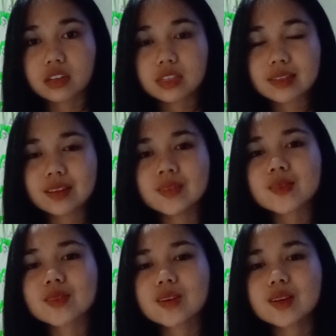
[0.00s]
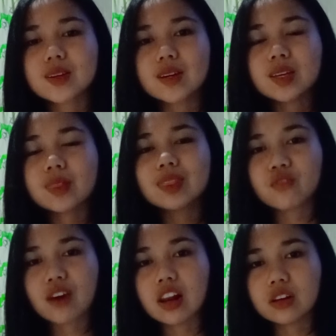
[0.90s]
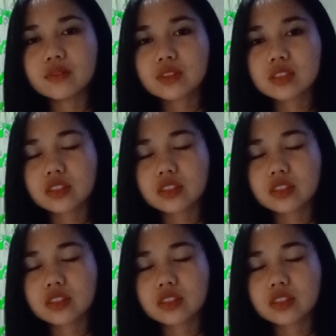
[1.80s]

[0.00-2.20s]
since it develops